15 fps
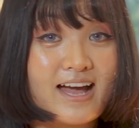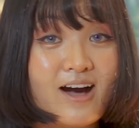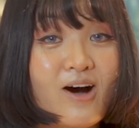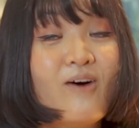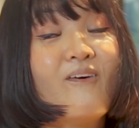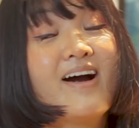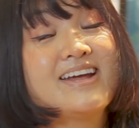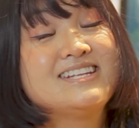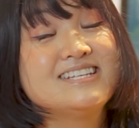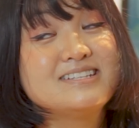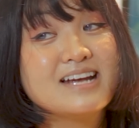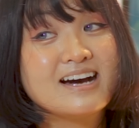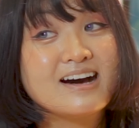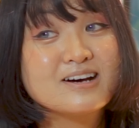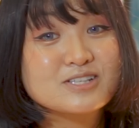I
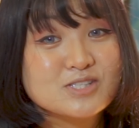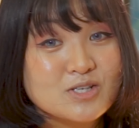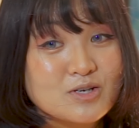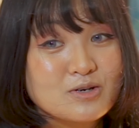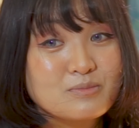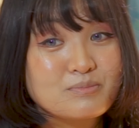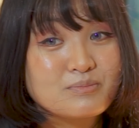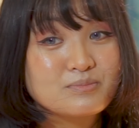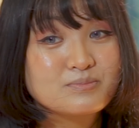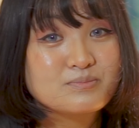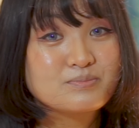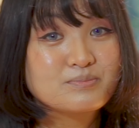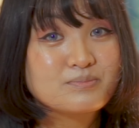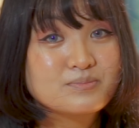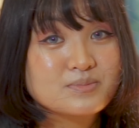did also
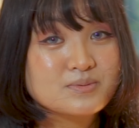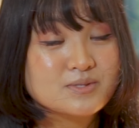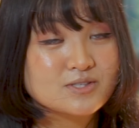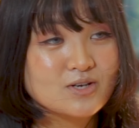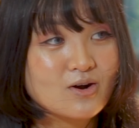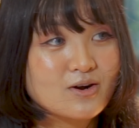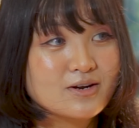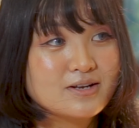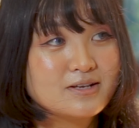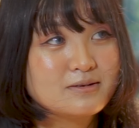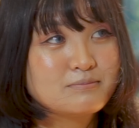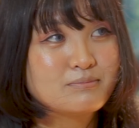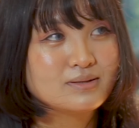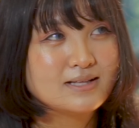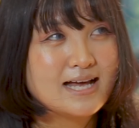
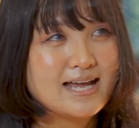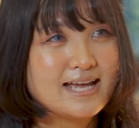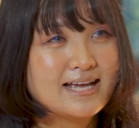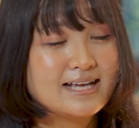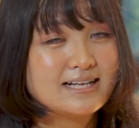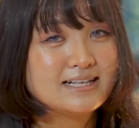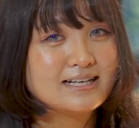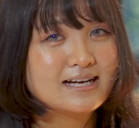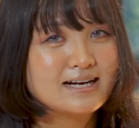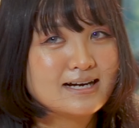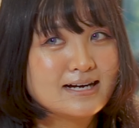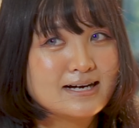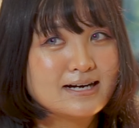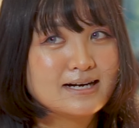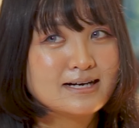started playing
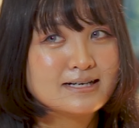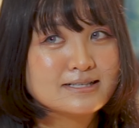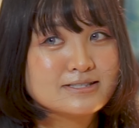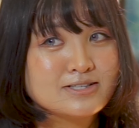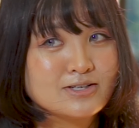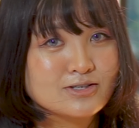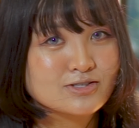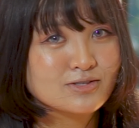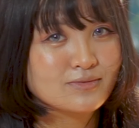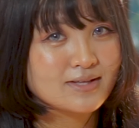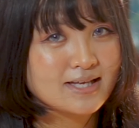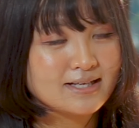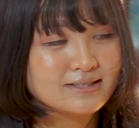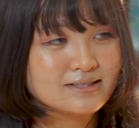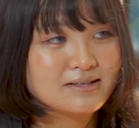Tears of the
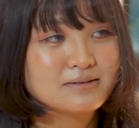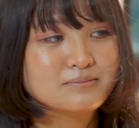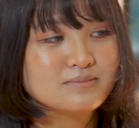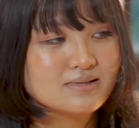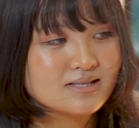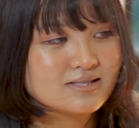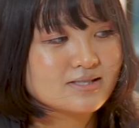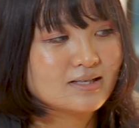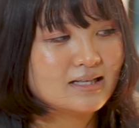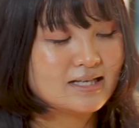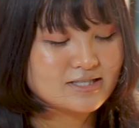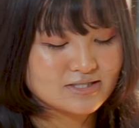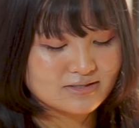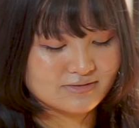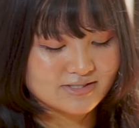Kingdom, so
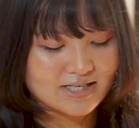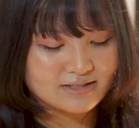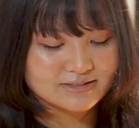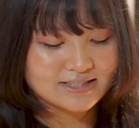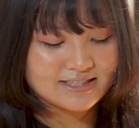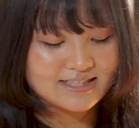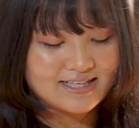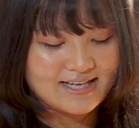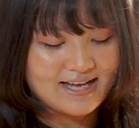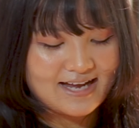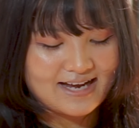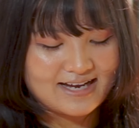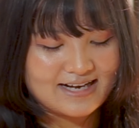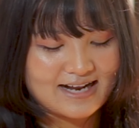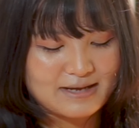Legend of Zelda,
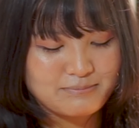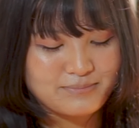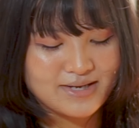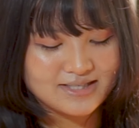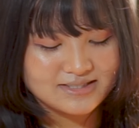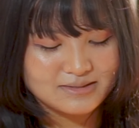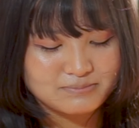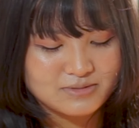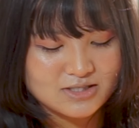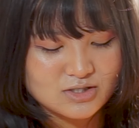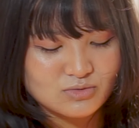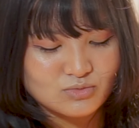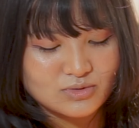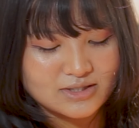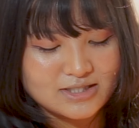and I picked up
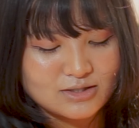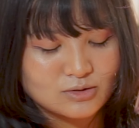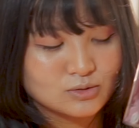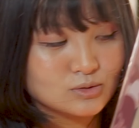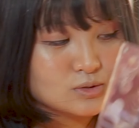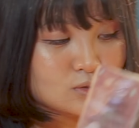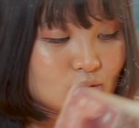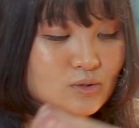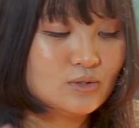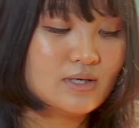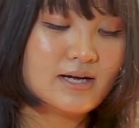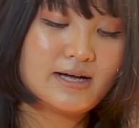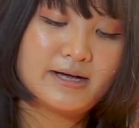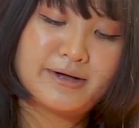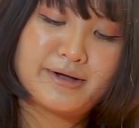this really cool